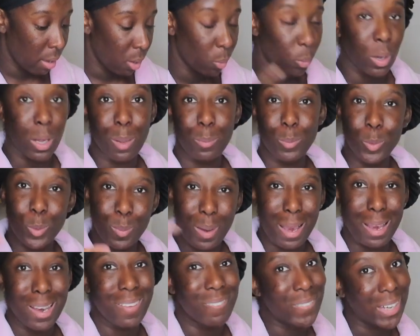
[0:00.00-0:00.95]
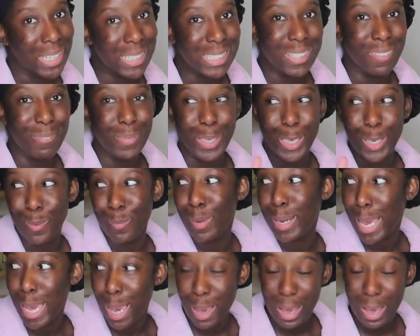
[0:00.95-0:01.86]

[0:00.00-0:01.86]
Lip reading: Well, I'm doing my unboxing video now.